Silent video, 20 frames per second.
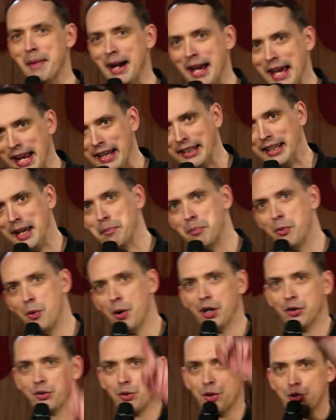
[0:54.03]
My head kept
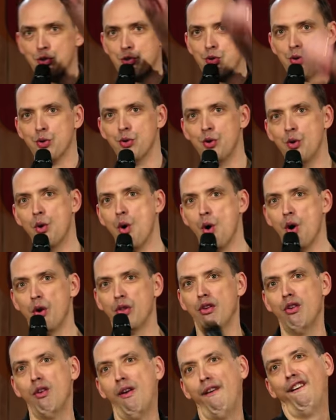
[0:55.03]
pointing toward true
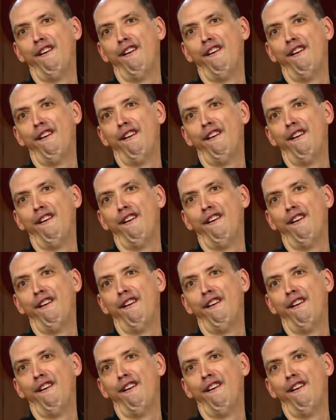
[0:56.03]
north.